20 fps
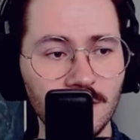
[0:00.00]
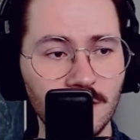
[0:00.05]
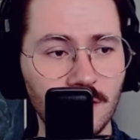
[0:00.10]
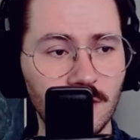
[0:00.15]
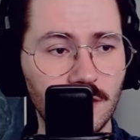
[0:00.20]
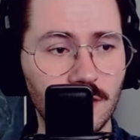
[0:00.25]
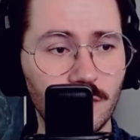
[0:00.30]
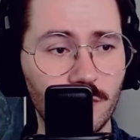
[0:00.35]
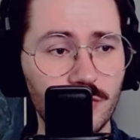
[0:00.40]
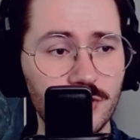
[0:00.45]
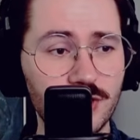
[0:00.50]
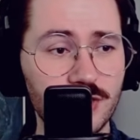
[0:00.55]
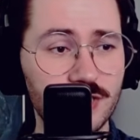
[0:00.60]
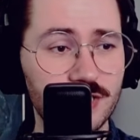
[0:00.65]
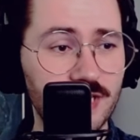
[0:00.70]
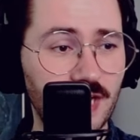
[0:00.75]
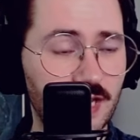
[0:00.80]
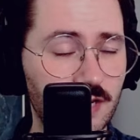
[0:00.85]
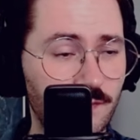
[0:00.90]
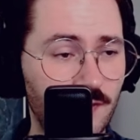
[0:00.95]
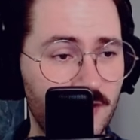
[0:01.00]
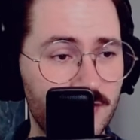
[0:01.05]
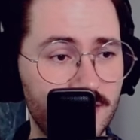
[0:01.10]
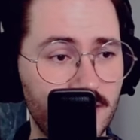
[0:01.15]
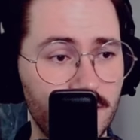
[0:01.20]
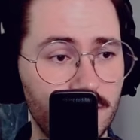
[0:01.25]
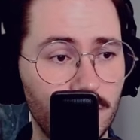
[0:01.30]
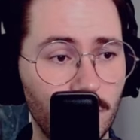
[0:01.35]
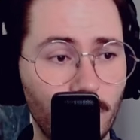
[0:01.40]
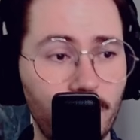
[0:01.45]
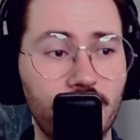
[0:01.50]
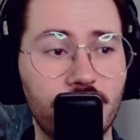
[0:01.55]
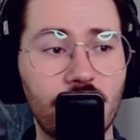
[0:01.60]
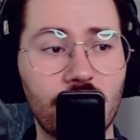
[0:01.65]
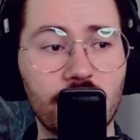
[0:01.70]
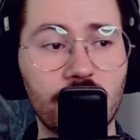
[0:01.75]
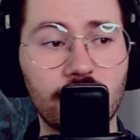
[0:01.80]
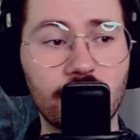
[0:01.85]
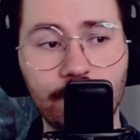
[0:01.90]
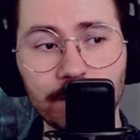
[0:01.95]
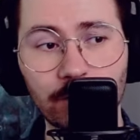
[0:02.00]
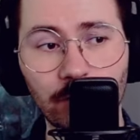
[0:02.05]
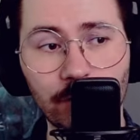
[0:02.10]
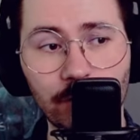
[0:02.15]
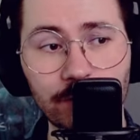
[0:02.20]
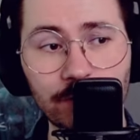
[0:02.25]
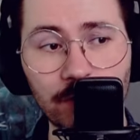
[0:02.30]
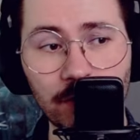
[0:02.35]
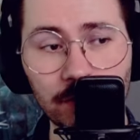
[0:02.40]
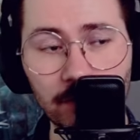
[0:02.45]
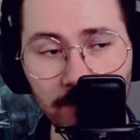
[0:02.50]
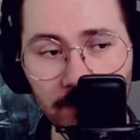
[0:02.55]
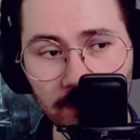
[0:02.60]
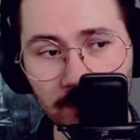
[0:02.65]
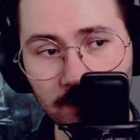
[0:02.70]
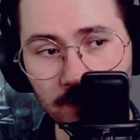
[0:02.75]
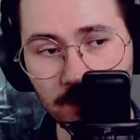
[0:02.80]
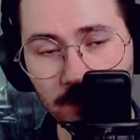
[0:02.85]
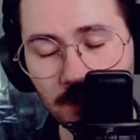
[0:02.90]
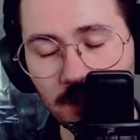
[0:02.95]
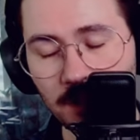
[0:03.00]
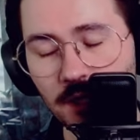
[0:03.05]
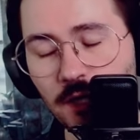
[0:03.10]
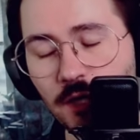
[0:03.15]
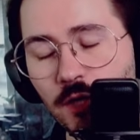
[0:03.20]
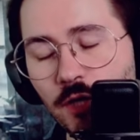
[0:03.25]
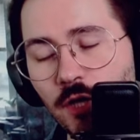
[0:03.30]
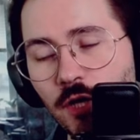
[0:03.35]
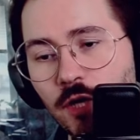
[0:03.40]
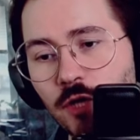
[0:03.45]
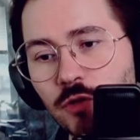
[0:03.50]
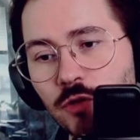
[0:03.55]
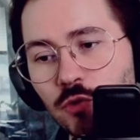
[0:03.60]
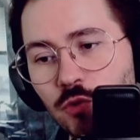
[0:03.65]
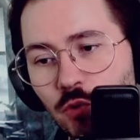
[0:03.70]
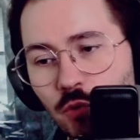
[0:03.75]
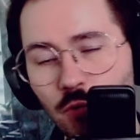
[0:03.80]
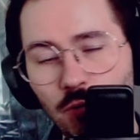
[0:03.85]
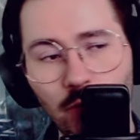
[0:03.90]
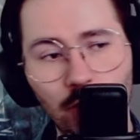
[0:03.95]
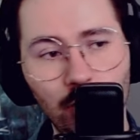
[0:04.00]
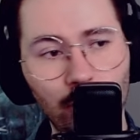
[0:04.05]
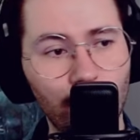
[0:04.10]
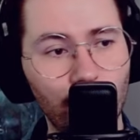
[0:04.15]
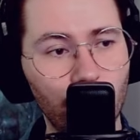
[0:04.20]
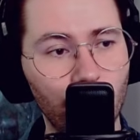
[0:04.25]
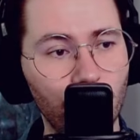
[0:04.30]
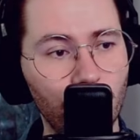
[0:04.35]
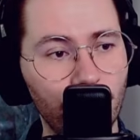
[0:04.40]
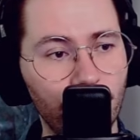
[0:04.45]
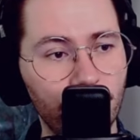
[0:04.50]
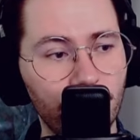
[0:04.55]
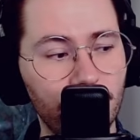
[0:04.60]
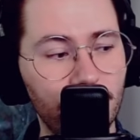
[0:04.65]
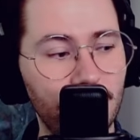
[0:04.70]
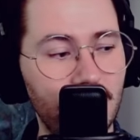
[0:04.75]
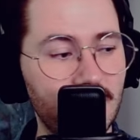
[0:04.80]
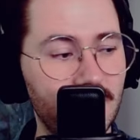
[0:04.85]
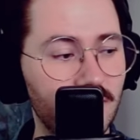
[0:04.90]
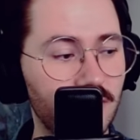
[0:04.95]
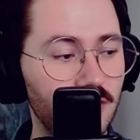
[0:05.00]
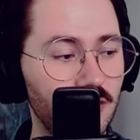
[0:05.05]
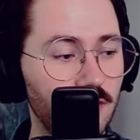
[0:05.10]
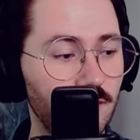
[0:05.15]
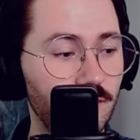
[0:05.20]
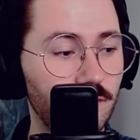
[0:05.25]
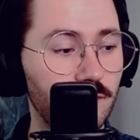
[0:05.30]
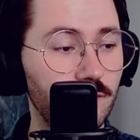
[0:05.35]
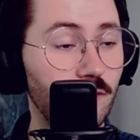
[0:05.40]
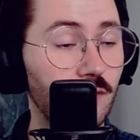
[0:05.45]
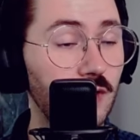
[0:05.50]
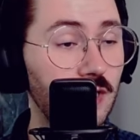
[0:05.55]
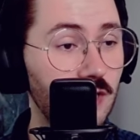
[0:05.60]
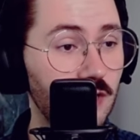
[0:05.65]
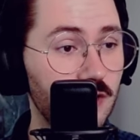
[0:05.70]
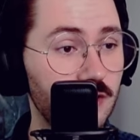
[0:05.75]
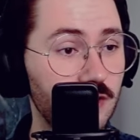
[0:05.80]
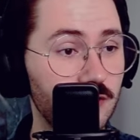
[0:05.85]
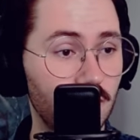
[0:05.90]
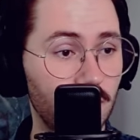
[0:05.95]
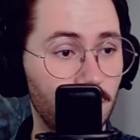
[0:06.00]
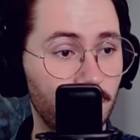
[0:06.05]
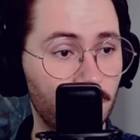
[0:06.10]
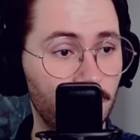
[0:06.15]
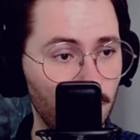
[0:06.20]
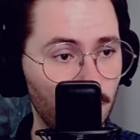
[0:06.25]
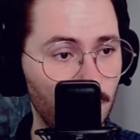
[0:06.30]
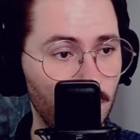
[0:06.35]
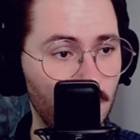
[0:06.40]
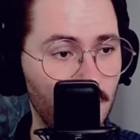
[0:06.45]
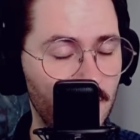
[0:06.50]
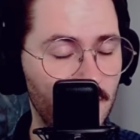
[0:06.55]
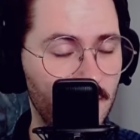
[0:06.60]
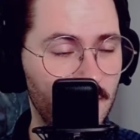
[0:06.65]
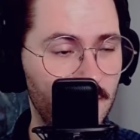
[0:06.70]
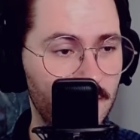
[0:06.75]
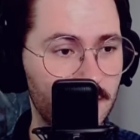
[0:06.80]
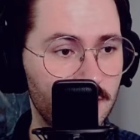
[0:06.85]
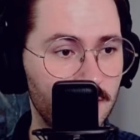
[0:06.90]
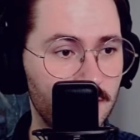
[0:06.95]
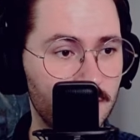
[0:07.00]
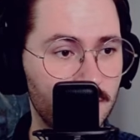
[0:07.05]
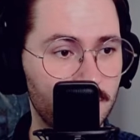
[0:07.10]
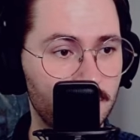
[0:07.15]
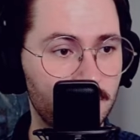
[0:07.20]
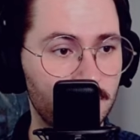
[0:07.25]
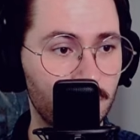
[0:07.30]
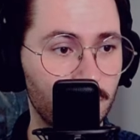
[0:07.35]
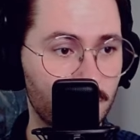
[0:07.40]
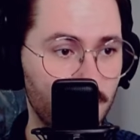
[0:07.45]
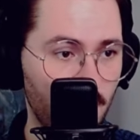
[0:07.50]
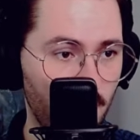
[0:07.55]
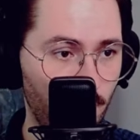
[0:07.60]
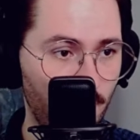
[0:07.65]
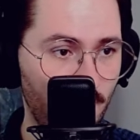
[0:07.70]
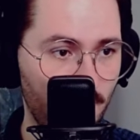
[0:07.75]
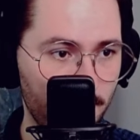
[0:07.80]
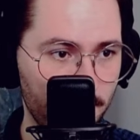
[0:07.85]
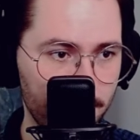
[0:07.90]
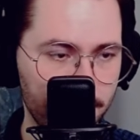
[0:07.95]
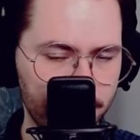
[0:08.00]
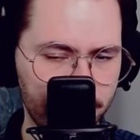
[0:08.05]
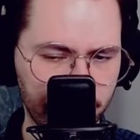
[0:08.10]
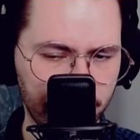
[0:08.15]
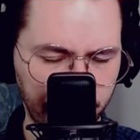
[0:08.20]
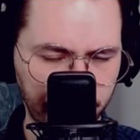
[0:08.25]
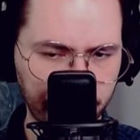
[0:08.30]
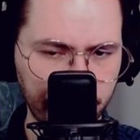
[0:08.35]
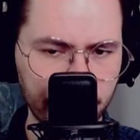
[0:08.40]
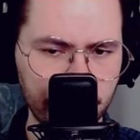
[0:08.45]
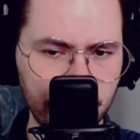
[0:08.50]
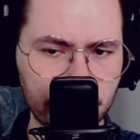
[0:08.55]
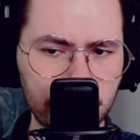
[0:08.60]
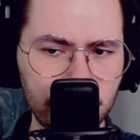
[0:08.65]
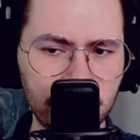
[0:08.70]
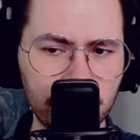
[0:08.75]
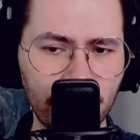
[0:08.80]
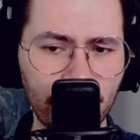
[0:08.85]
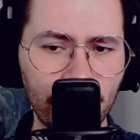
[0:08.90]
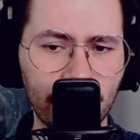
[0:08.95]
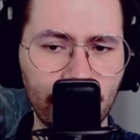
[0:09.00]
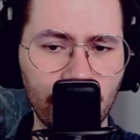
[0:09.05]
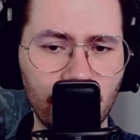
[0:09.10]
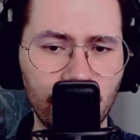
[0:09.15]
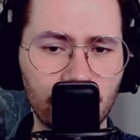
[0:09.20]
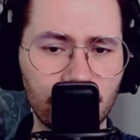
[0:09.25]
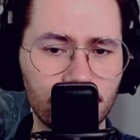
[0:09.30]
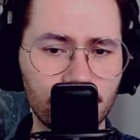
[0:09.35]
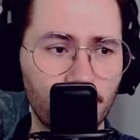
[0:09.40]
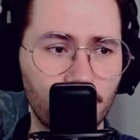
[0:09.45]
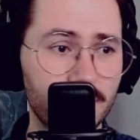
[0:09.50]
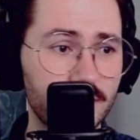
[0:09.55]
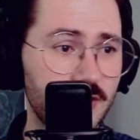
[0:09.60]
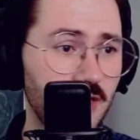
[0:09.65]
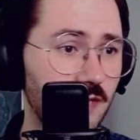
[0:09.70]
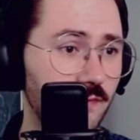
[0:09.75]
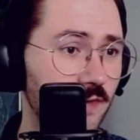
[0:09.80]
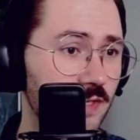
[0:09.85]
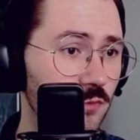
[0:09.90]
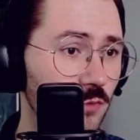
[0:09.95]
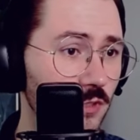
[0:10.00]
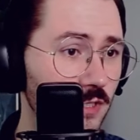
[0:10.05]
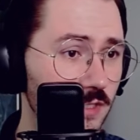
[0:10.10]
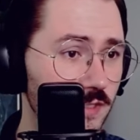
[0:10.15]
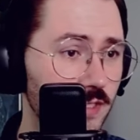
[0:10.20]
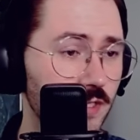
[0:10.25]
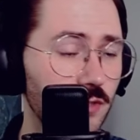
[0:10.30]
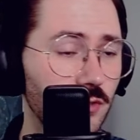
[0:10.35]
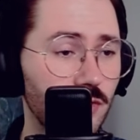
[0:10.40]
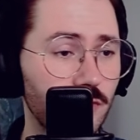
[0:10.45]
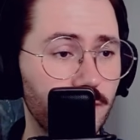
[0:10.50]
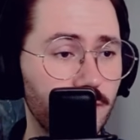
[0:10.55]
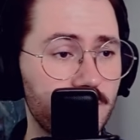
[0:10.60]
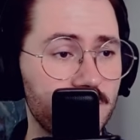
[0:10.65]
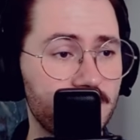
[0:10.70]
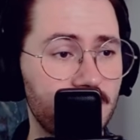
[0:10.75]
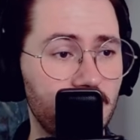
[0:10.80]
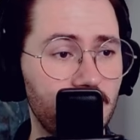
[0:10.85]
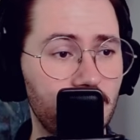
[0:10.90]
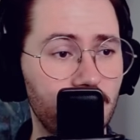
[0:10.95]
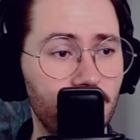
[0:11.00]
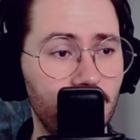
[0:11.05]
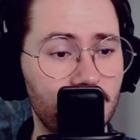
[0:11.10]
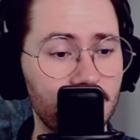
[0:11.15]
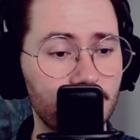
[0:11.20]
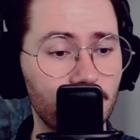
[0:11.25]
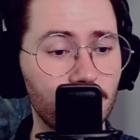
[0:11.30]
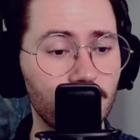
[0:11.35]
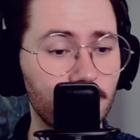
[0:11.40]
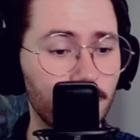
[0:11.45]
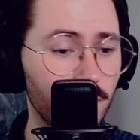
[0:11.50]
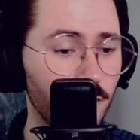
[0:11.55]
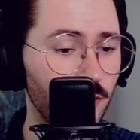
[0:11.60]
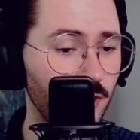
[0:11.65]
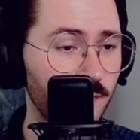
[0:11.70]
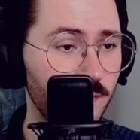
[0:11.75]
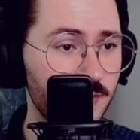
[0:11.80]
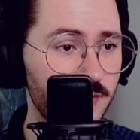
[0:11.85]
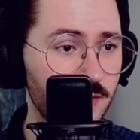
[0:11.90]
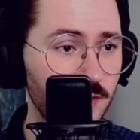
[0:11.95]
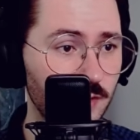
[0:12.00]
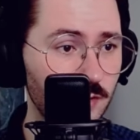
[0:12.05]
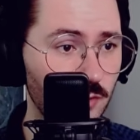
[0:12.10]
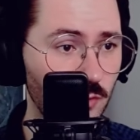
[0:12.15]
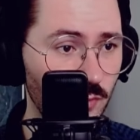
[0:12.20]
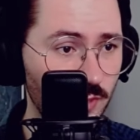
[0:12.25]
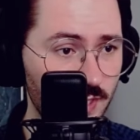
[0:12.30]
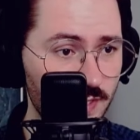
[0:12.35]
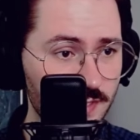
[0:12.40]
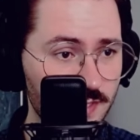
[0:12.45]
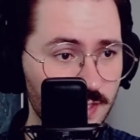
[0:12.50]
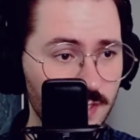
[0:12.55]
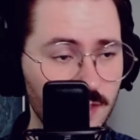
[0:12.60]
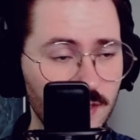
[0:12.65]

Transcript: which is sacrifice a token, artifact, or enchantment to make it deal 3 instead of 2, and you scry 1. So you can sacrifice Water Skin, or you can sacrifice Murmuring Mystic tokens,